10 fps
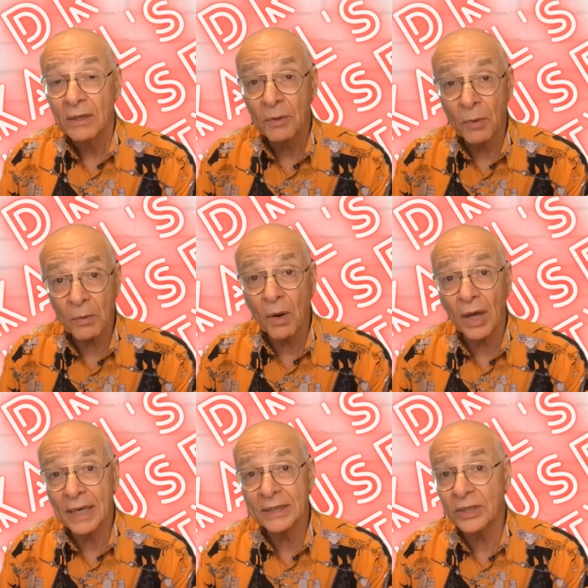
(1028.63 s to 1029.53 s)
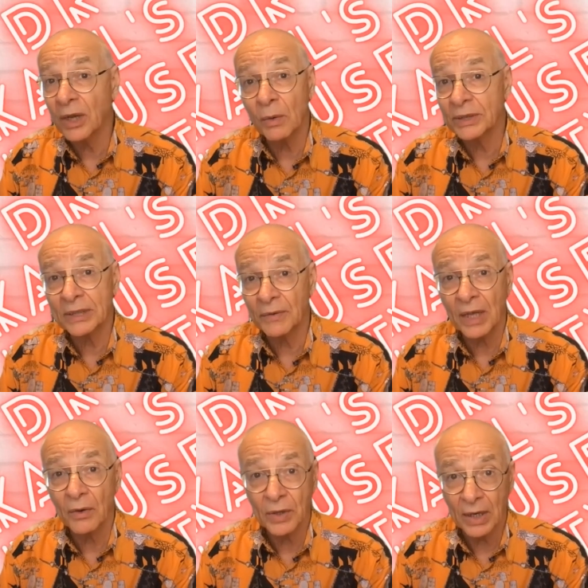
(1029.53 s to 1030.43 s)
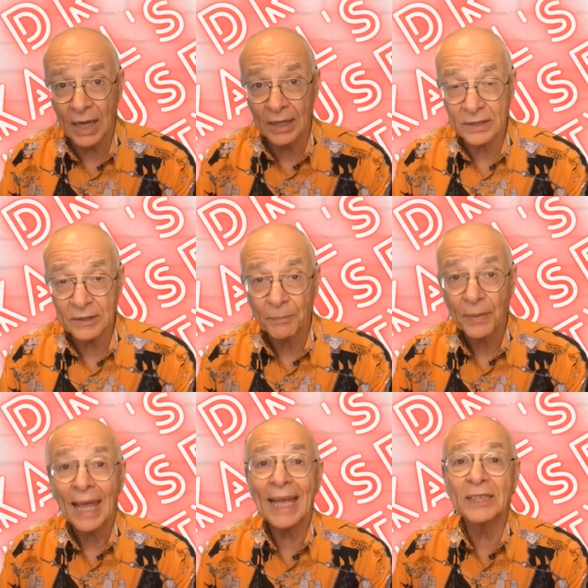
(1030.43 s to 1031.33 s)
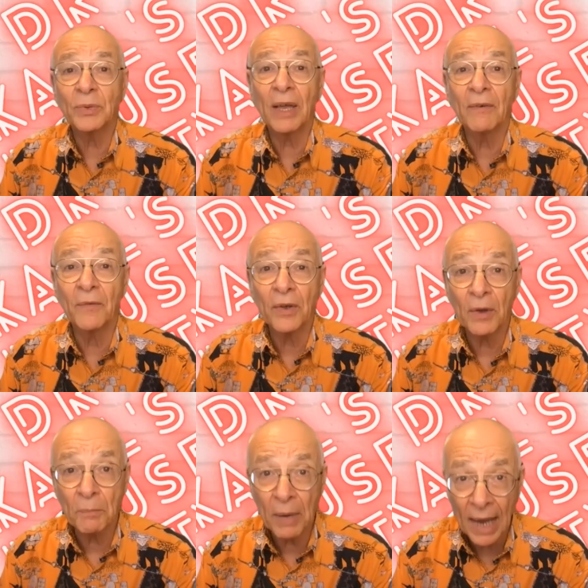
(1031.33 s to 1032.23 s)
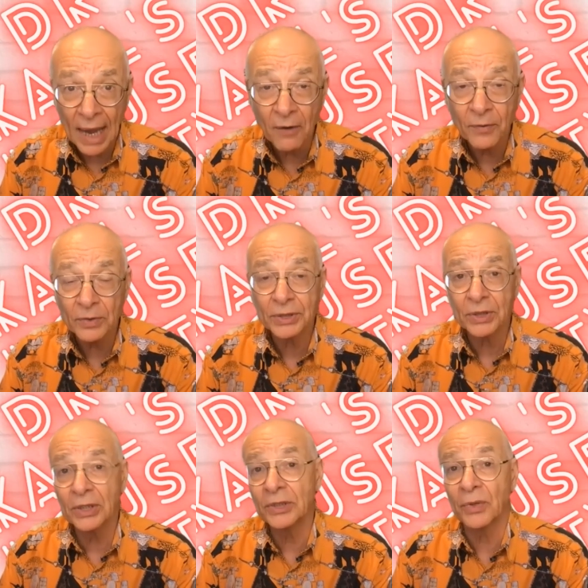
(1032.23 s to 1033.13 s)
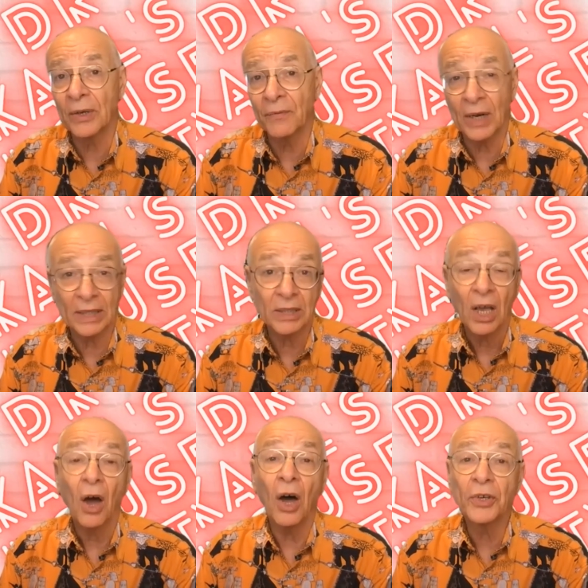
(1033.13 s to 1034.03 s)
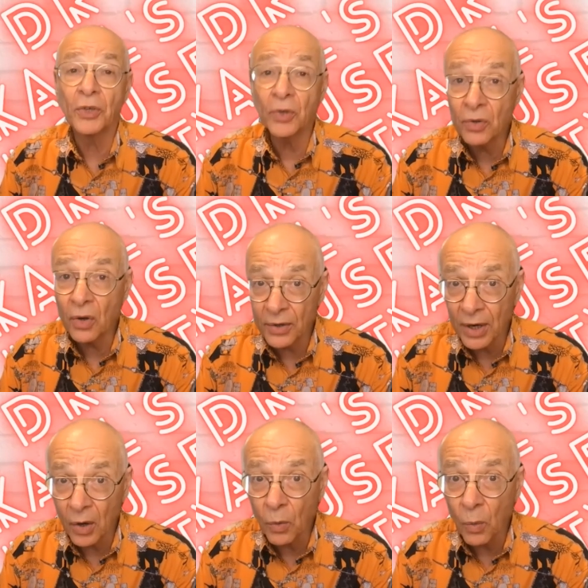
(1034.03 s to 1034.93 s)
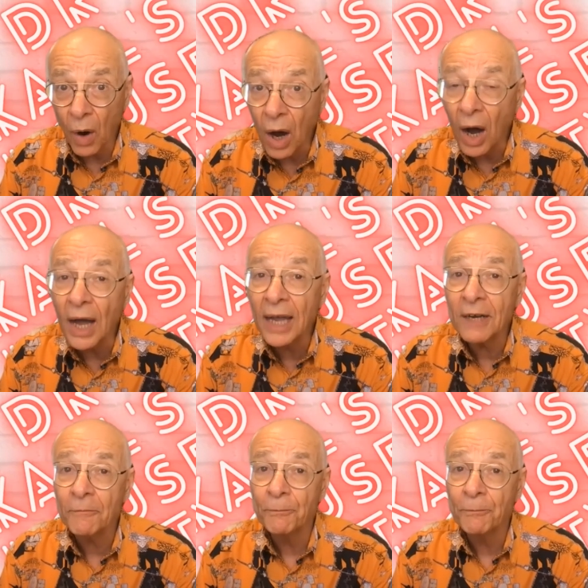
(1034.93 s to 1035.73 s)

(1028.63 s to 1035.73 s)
The bottom line is you don't want stuff to go into your lungs. Hence, we have a very powerful sneeze reflex. I do not know why